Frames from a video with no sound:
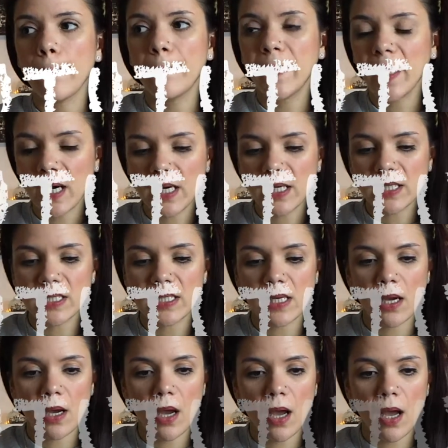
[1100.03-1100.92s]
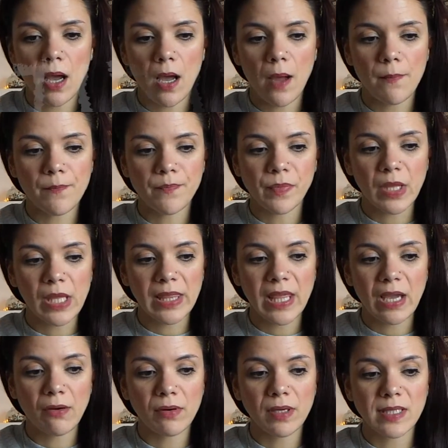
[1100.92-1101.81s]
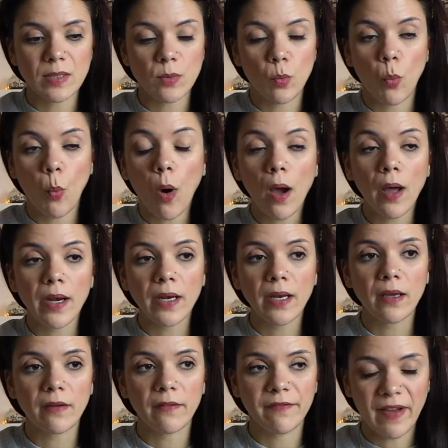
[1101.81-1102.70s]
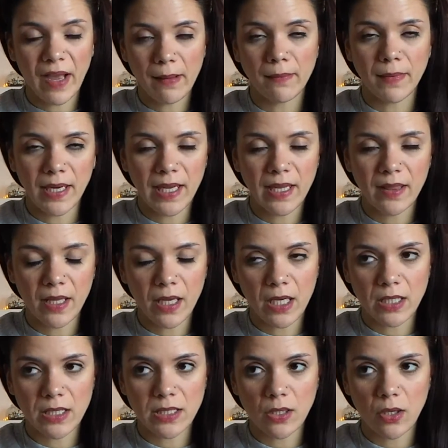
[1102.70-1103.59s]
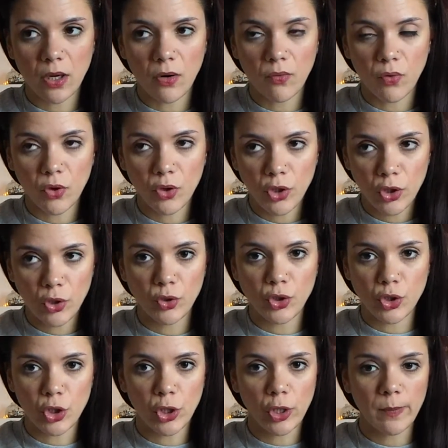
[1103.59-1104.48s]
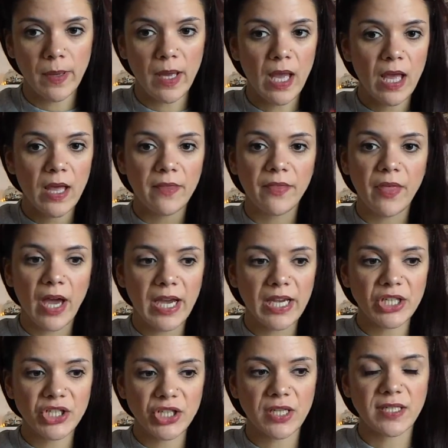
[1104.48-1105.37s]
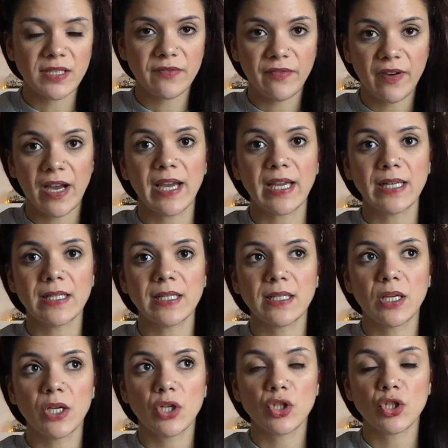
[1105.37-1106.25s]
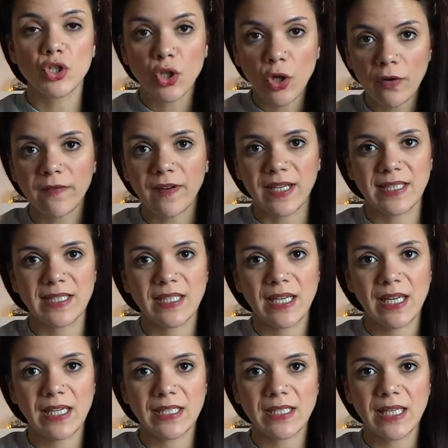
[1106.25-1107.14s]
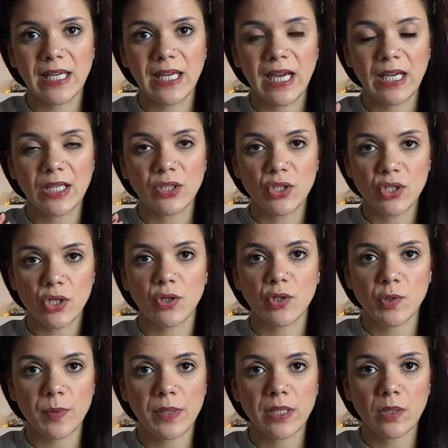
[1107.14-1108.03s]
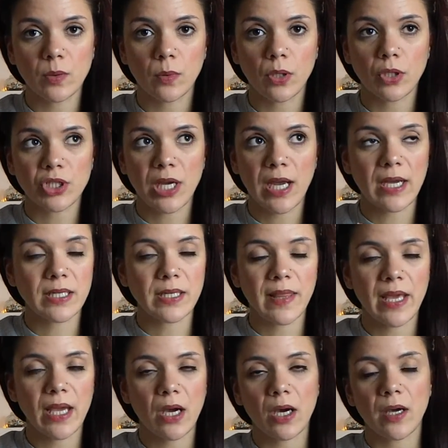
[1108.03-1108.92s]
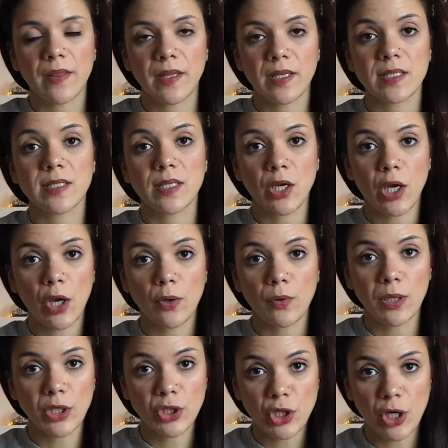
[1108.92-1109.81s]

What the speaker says: But there is one family that are on YouTube that I just find so fascinating and so sweet to watch, and they are the Saccone